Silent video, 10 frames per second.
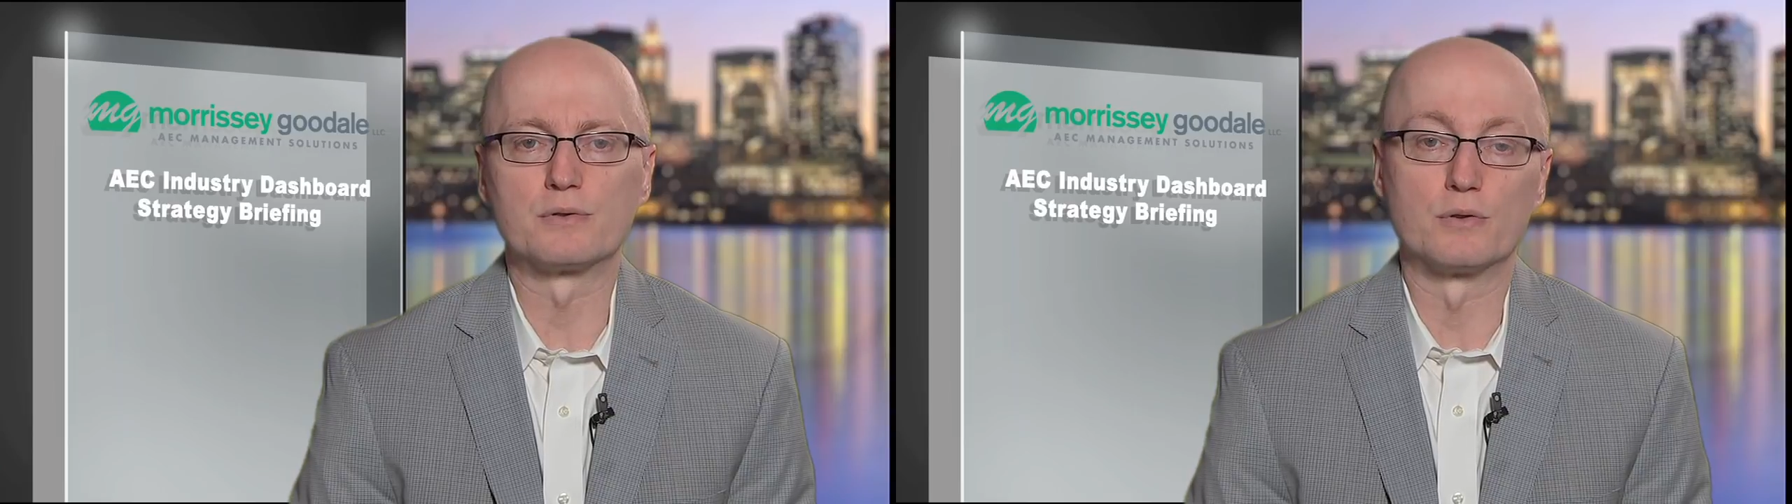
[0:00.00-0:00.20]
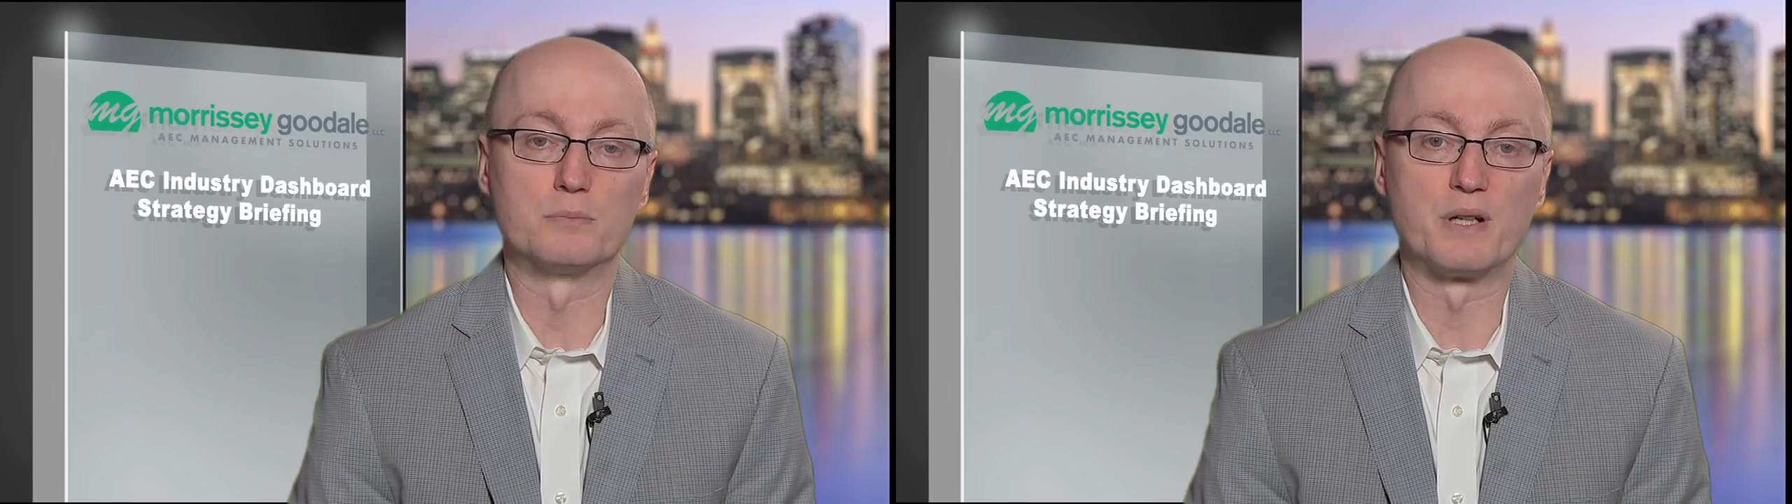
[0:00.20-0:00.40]

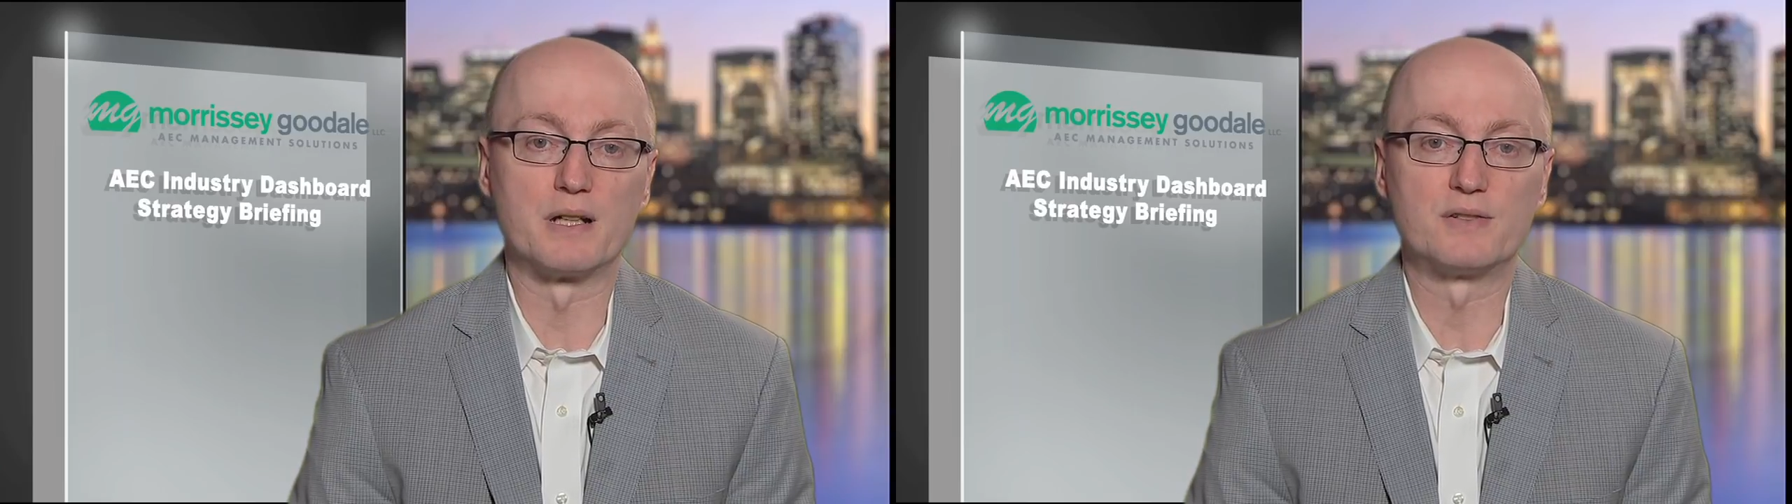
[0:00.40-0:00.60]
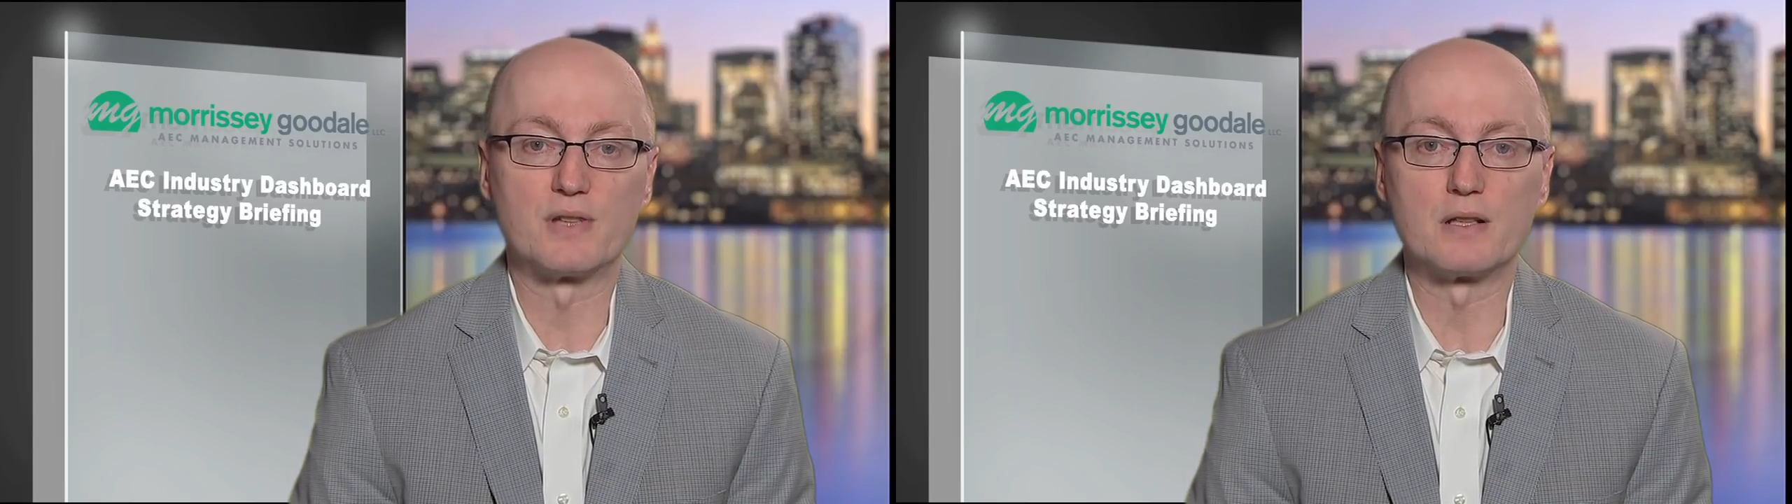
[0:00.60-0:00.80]
or
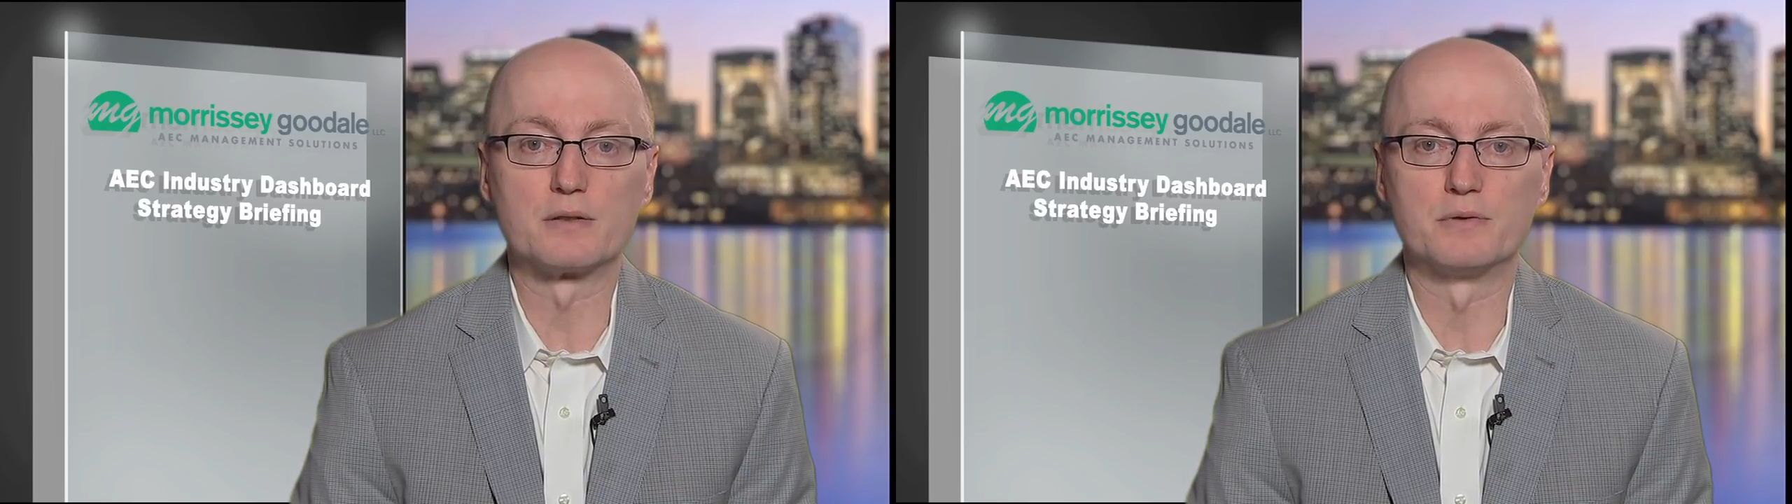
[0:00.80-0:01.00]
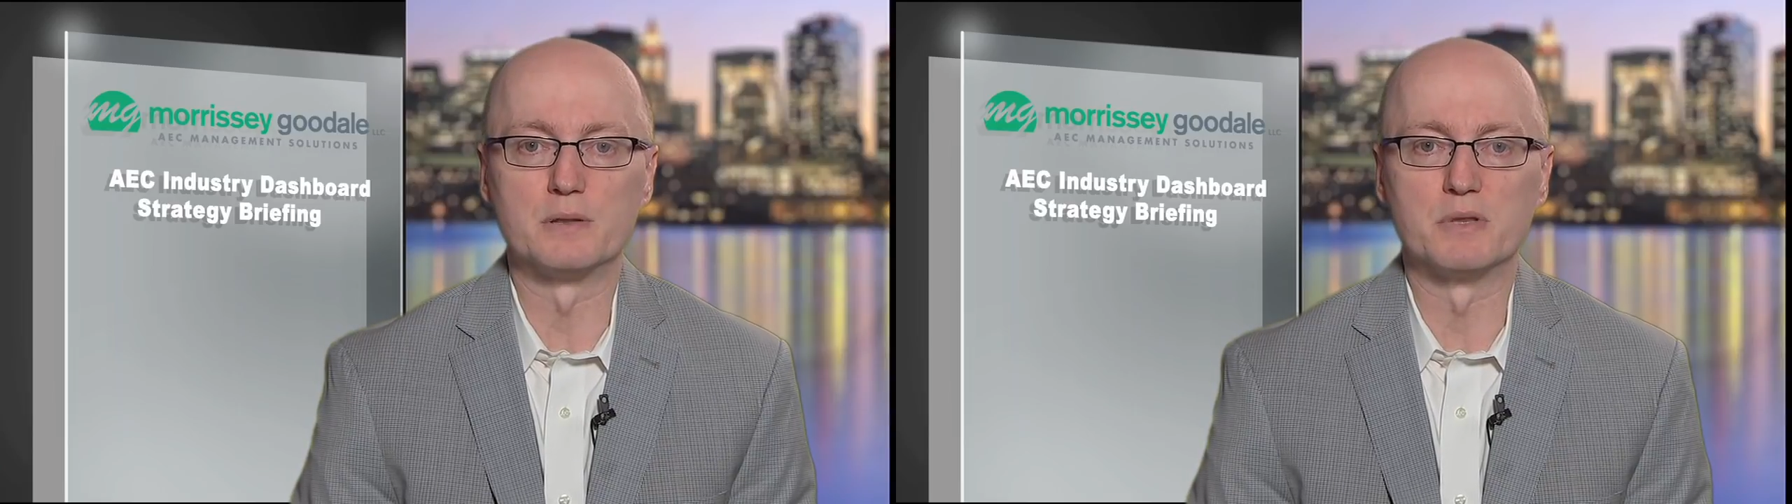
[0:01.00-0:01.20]
buy-sell
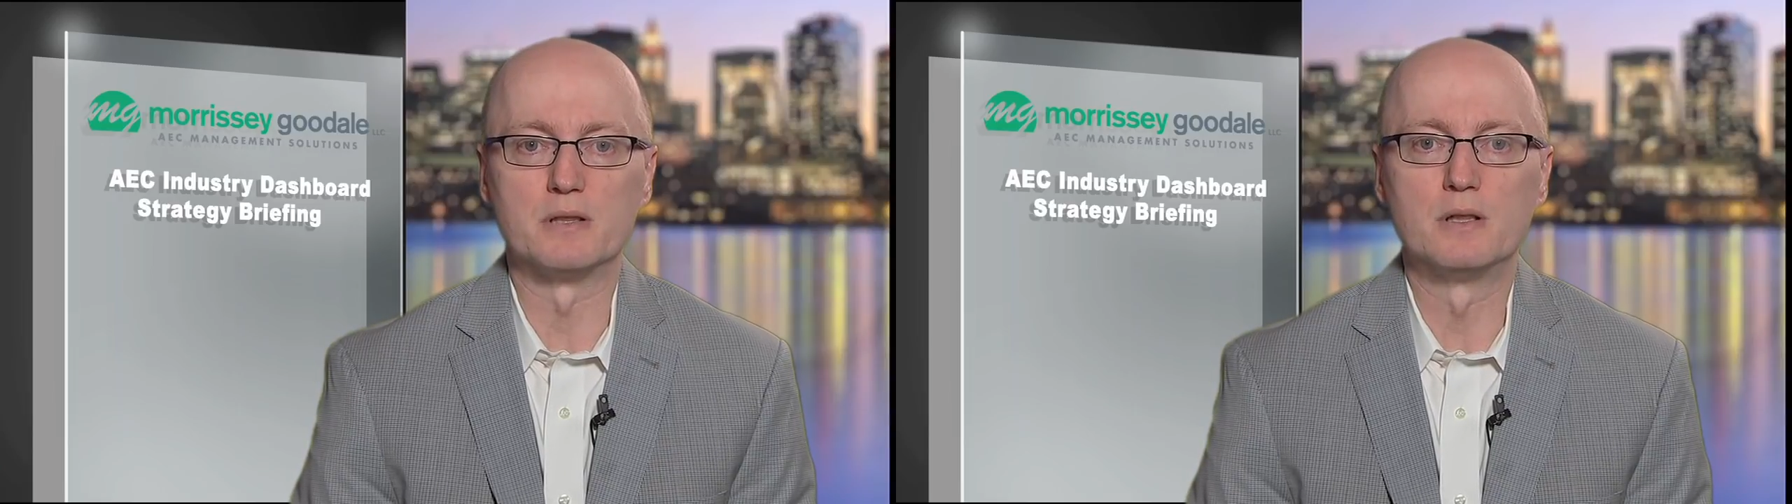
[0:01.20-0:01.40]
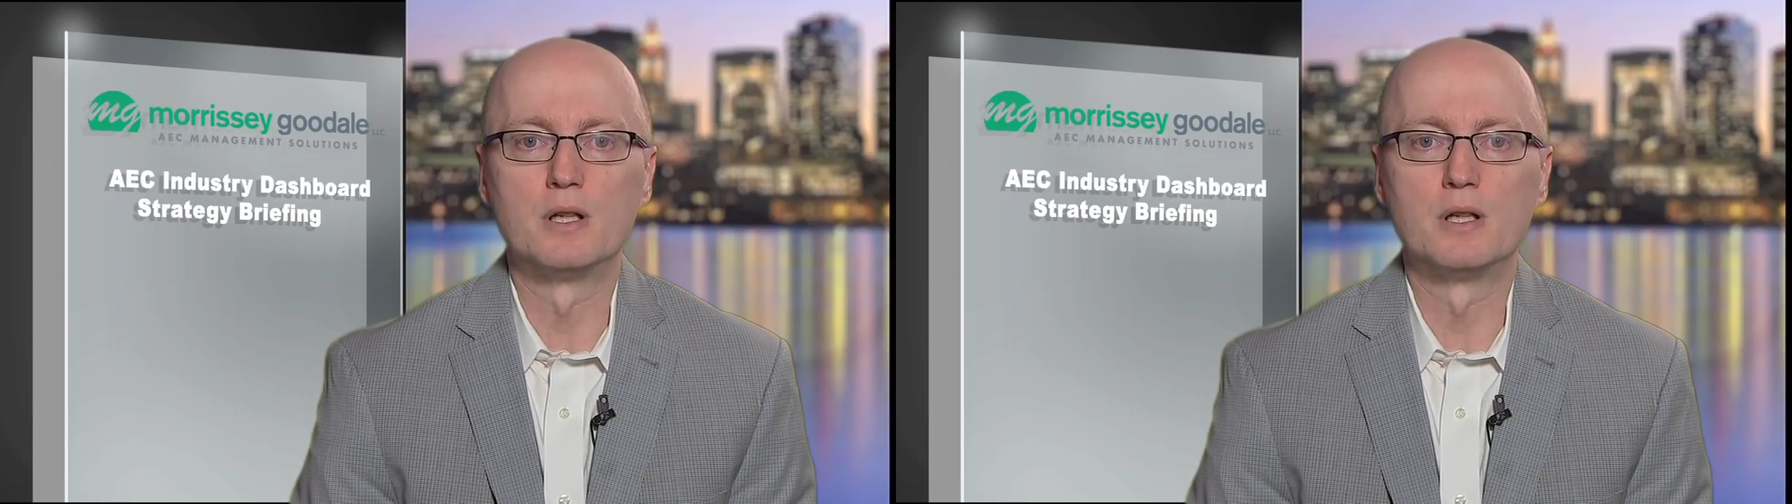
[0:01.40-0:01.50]
agreement